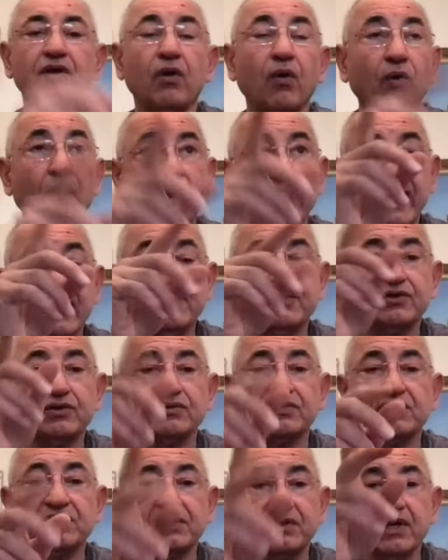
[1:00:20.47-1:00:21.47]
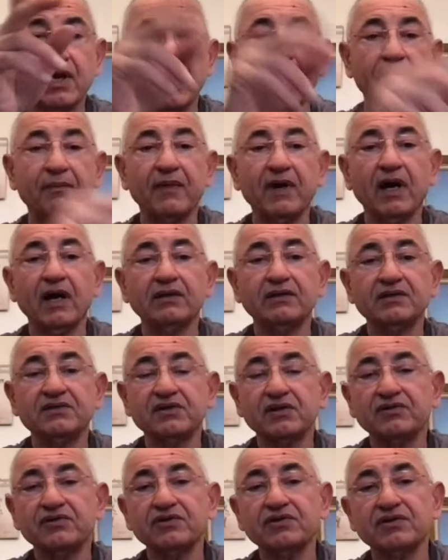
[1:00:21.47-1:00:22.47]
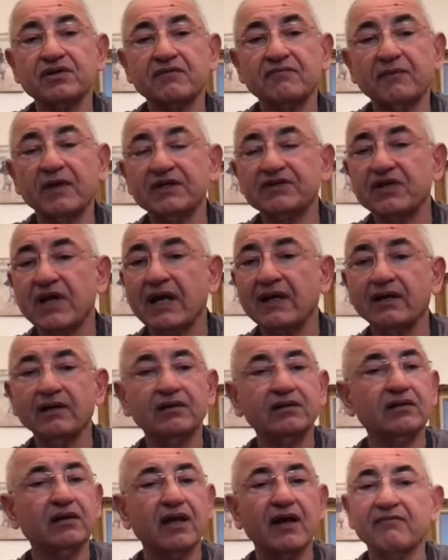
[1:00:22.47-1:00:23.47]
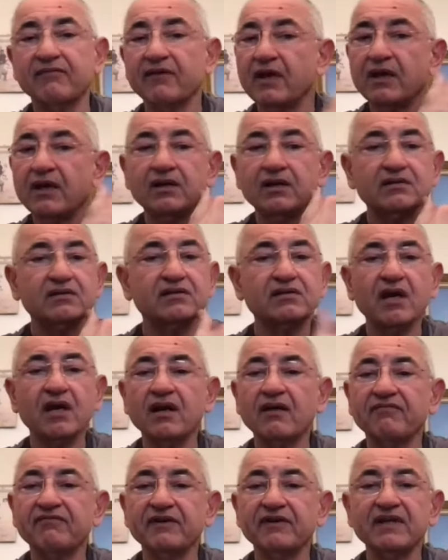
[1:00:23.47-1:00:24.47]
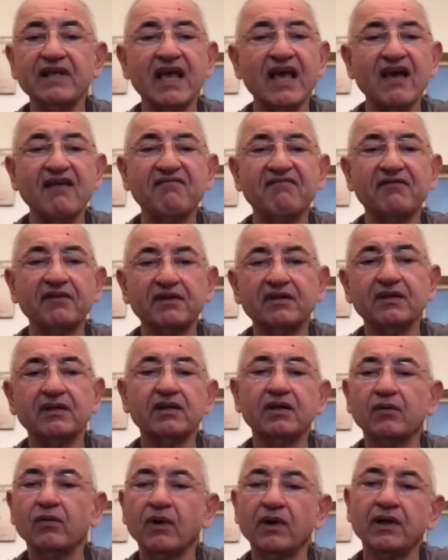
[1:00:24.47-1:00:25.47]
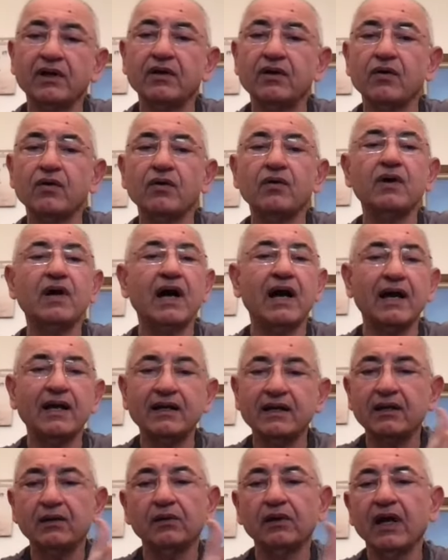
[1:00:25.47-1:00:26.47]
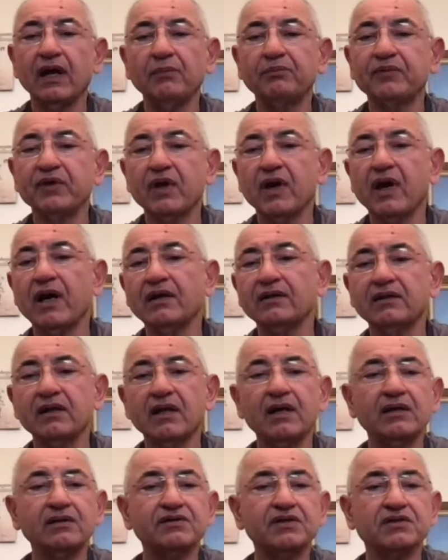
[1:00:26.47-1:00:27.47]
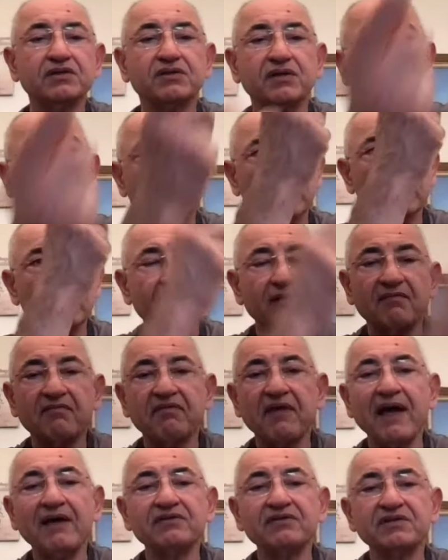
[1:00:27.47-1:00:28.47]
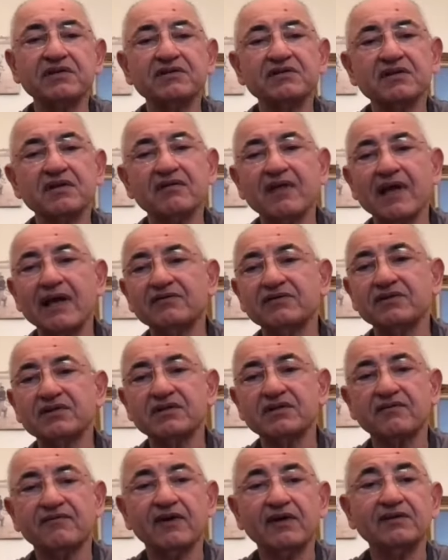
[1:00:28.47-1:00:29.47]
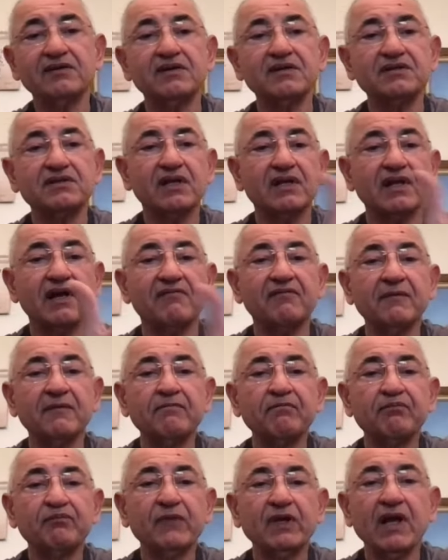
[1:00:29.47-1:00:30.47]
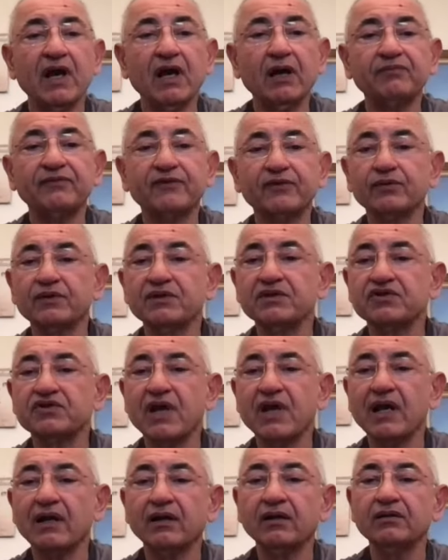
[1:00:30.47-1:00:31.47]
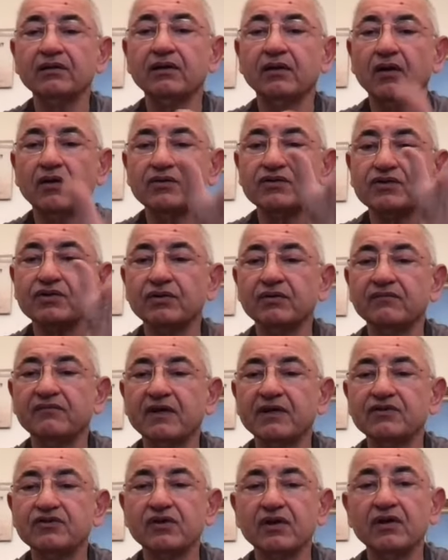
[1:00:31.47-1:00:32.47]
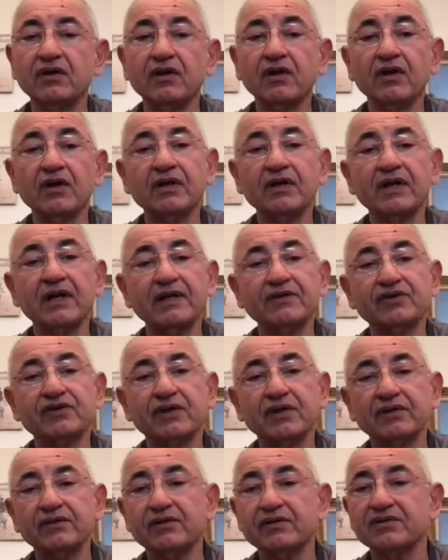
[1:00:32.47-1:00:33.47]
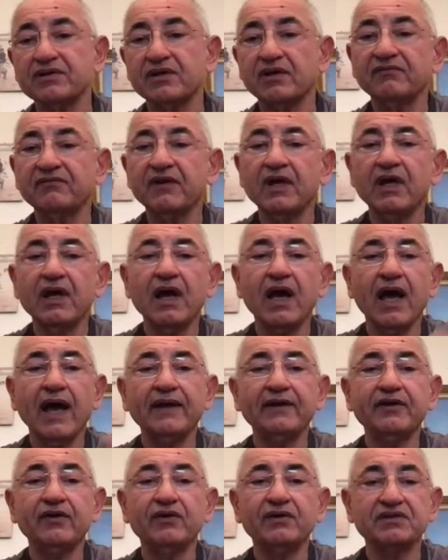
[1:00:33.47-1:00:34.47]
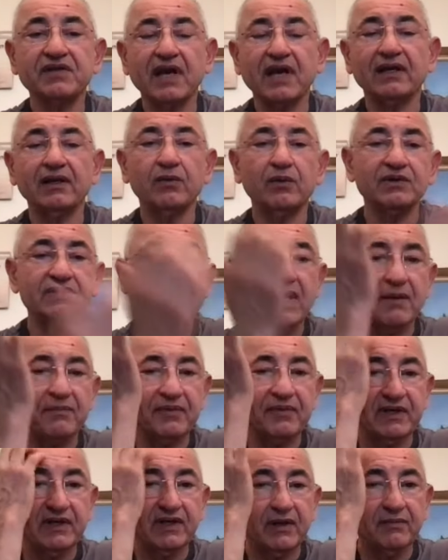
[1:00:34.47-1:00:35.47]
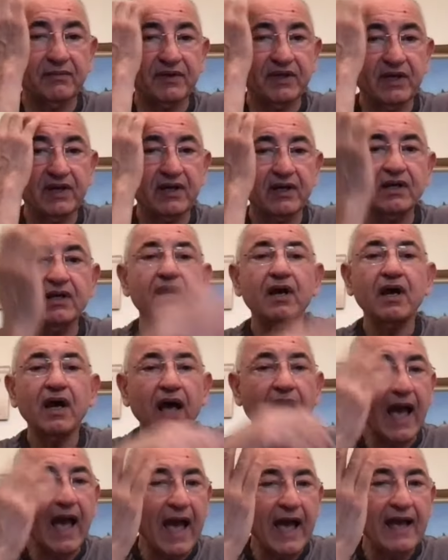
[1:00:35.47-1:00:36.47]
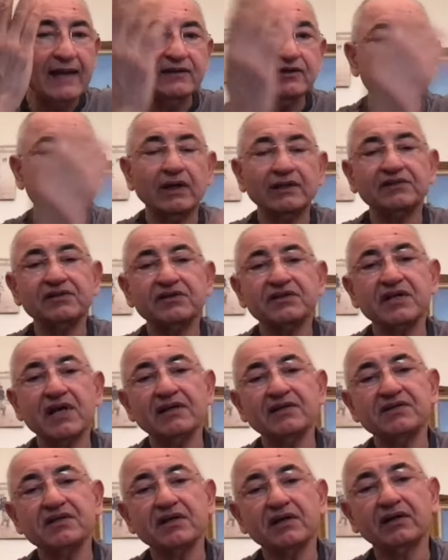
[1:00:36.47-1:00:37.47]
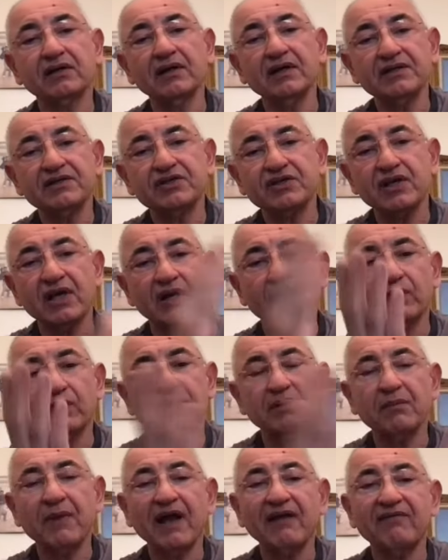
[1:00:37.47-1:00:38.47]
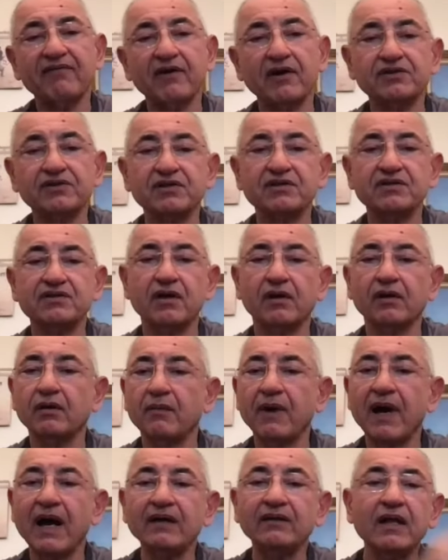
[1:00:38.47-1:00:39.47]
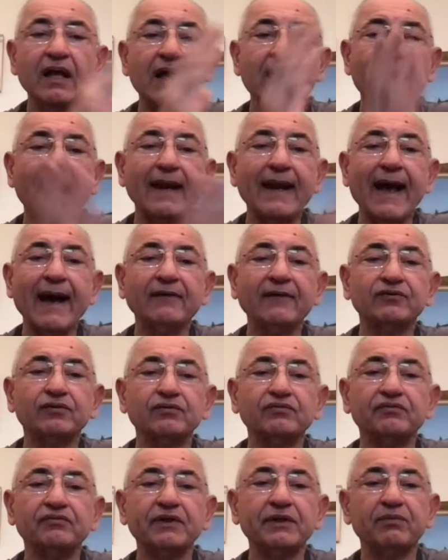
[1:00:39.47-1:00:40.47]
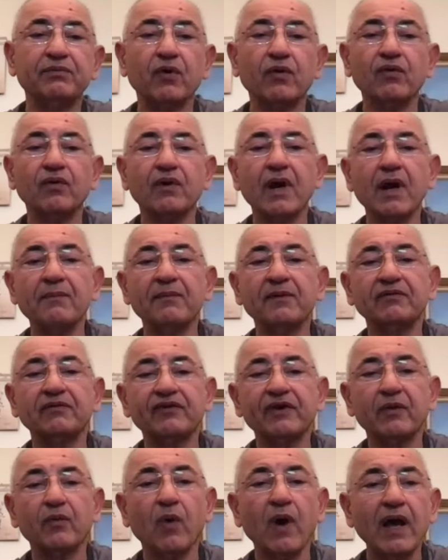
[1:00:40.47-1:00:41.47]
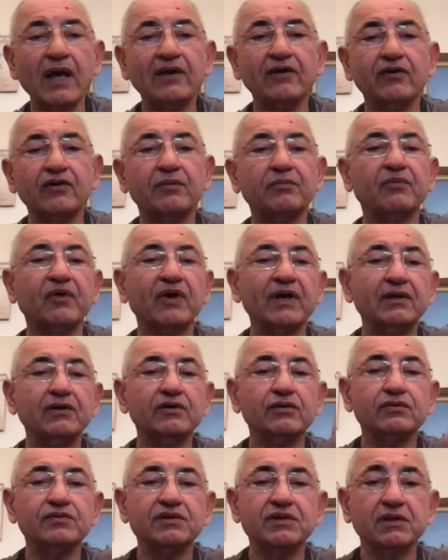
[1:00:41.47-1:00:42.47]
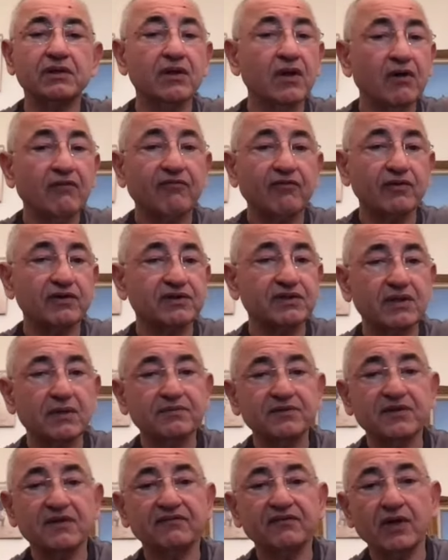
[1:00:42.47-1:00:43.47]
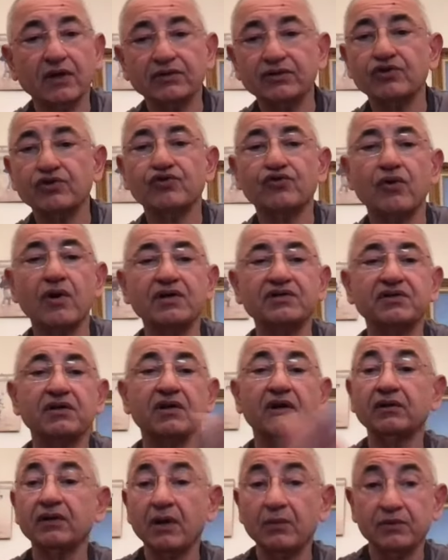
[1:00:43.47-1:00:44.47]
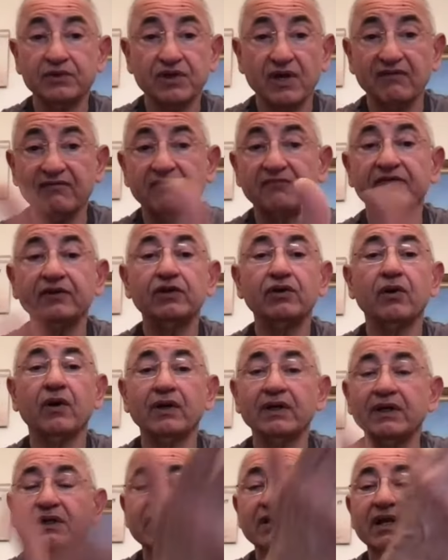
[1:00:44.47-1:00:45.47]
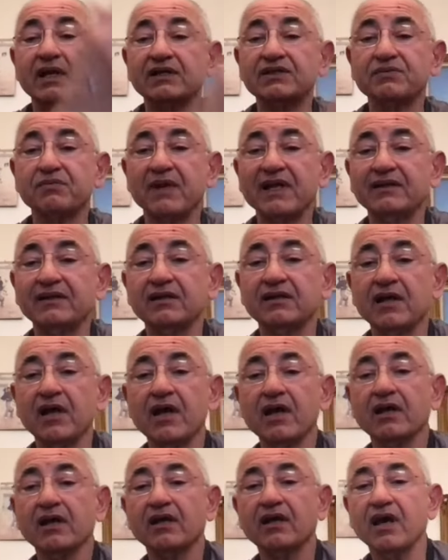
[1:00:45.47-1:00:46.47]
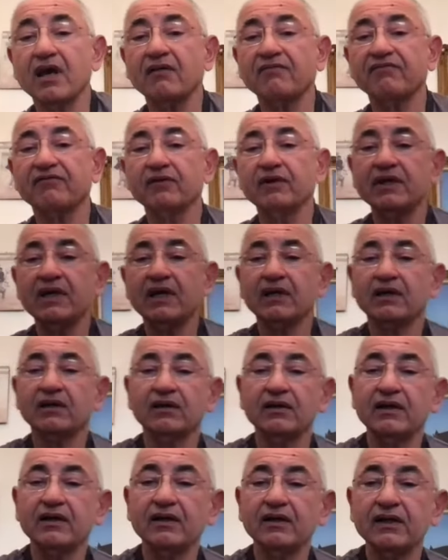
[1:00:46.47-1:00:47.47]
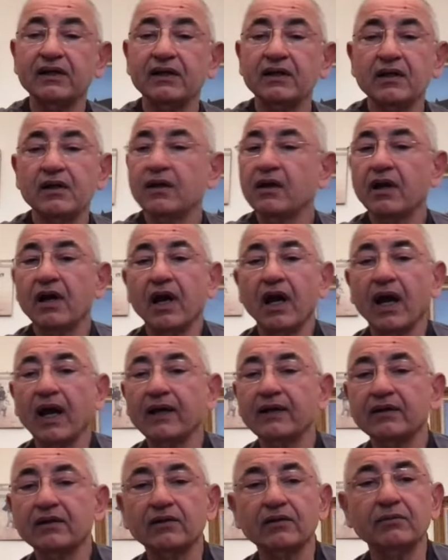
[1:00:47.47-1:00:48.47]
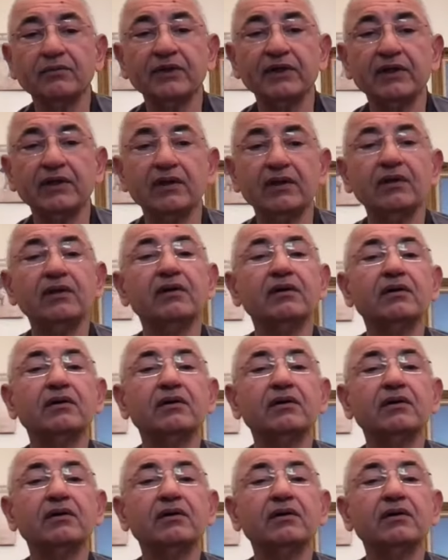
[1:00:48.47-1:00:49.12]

or HOCD on the search engine of my channel. You'll have ton of it, everything you want to know, and it will help you out, just like thousands and thousands of others that have been helped through this channel. You'll also eventually learn and educate yourself, and you know exactly what's happening up here, and you understand it's a glitch and what the malfunction is all about, and how to reprogram and rewire your brain using 4 steps of Dr. Schwartz and all that, which I have a video on it and explained it carefully and clearly, and you'll be